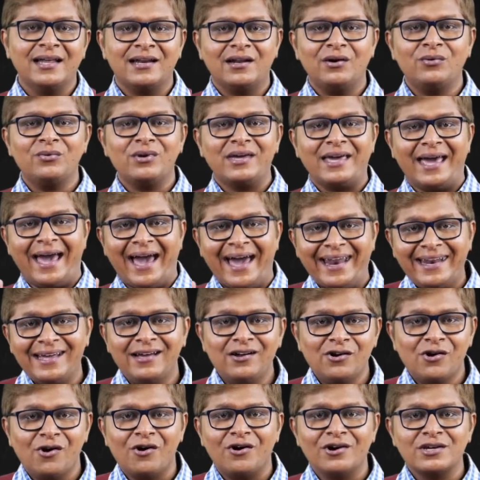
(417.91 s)
Now
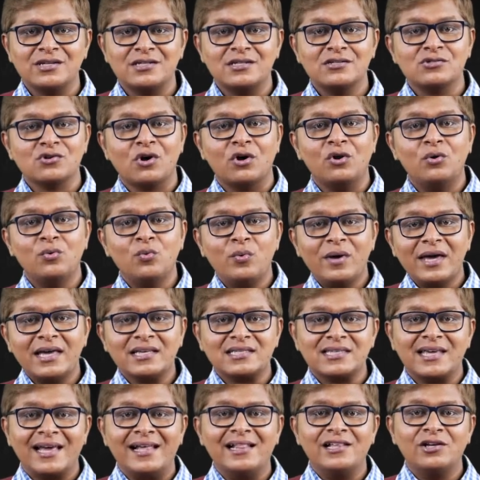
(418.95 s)
carrying cost is
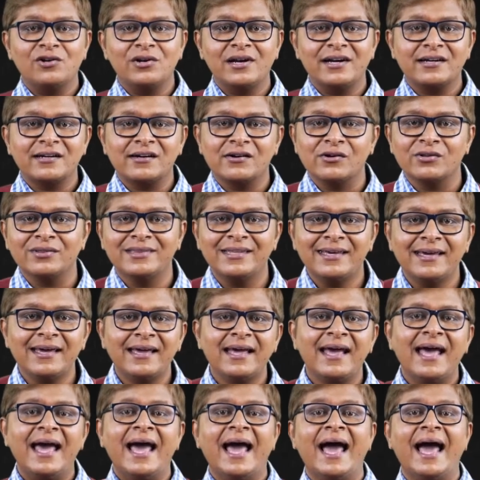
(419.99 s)
always calculated on the